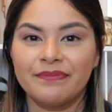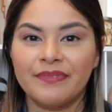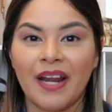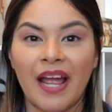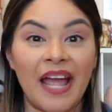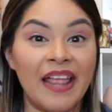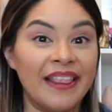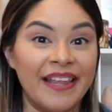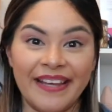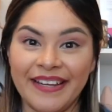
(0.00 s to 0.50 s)

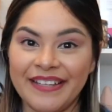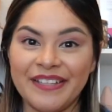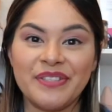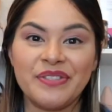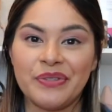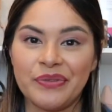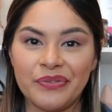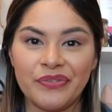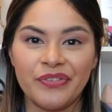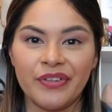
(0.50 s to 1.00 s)
I like it
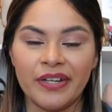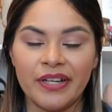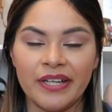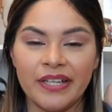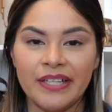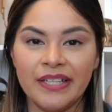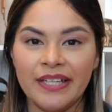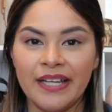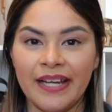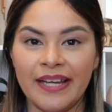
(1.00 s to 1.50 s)
so
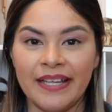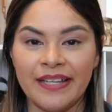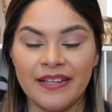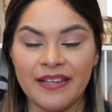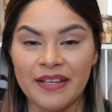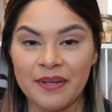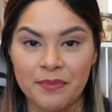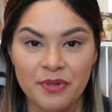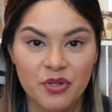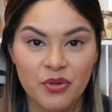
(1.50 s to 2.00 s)
far, and
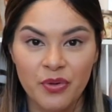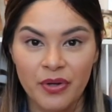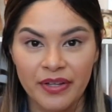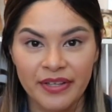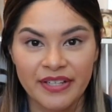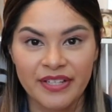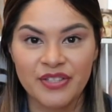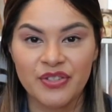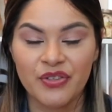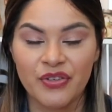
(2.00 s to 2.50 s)
the image
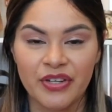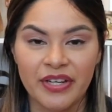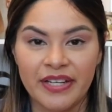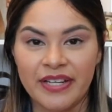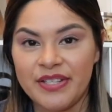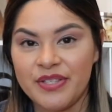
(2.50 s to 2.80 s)
quality is great,